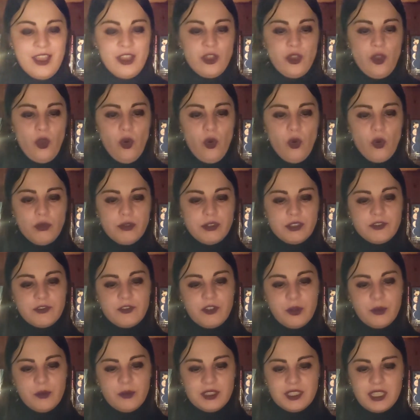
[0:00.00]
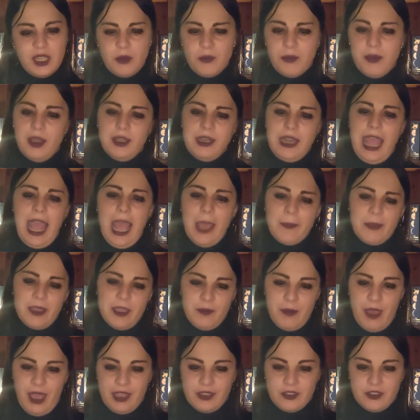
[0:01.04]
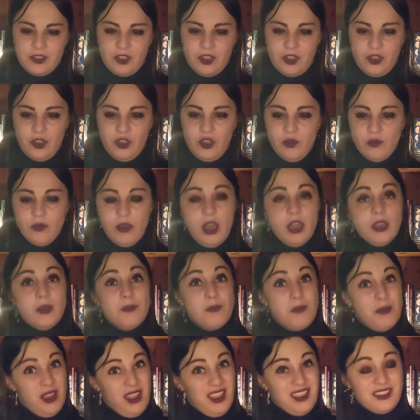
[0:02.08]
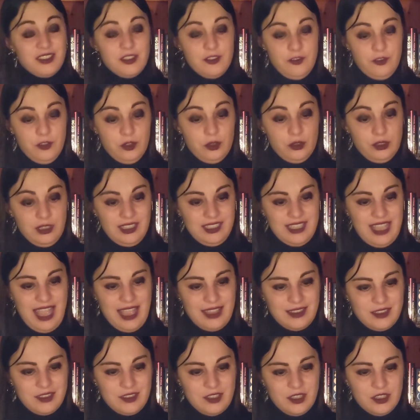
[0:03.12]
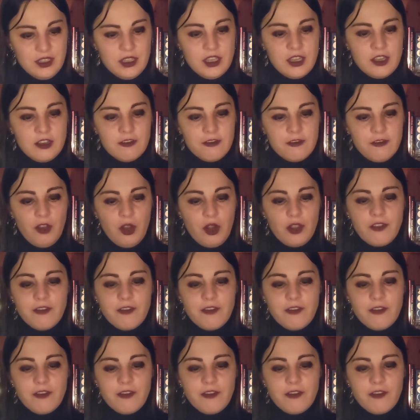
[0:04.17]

caught from some unhappy master, whom unmerciful disaster followed